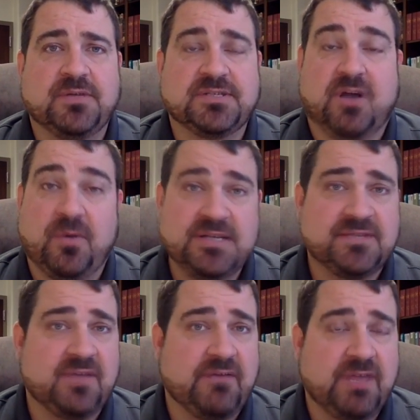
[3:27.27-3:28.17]
and as
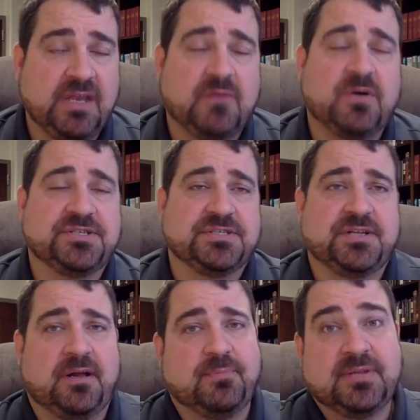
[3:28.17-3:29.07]
always, if you have any
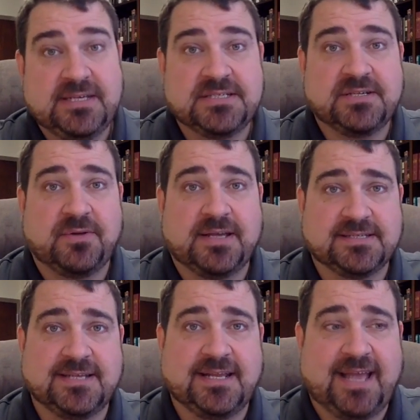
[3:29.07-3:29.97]
questions at all, please don't
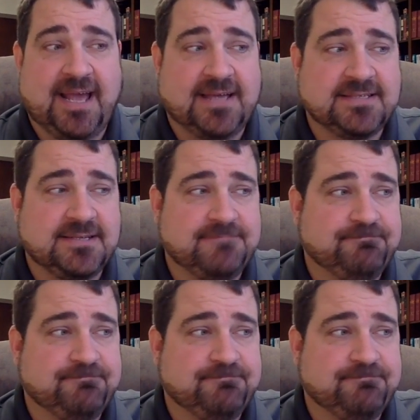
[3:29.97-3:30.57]
hesitate to ask.